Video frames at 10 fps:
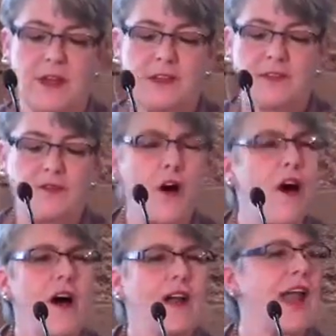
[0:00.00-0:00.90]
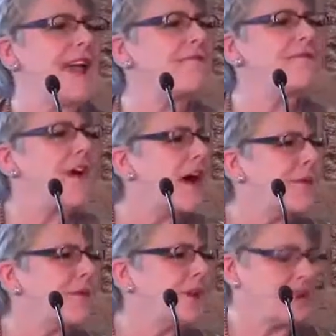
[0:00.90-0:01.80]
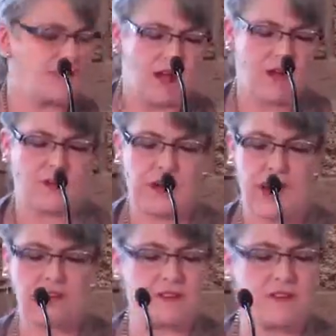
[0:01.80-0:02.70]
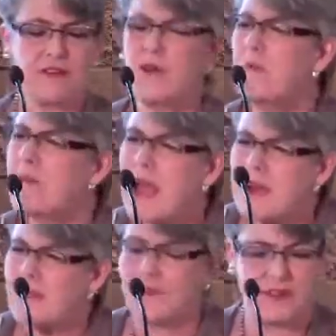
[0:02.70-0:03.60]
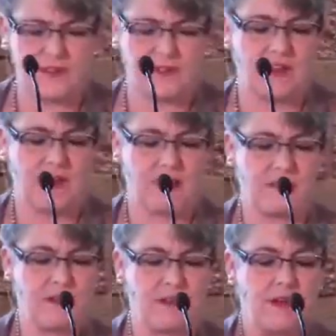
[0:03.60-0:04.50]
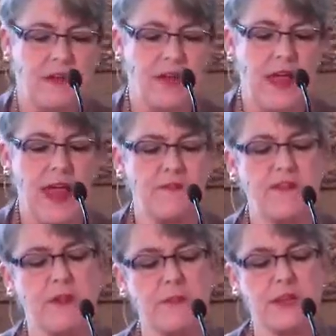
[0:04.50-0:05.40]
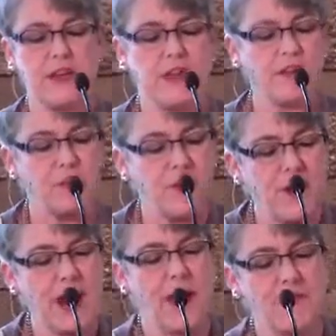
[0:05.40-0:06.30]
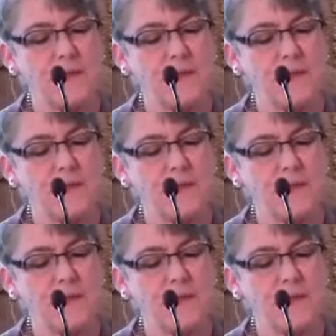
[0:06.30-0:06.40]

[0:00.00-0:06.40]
Strong and vibrant congregations, no matter their size, have the ability to bring out the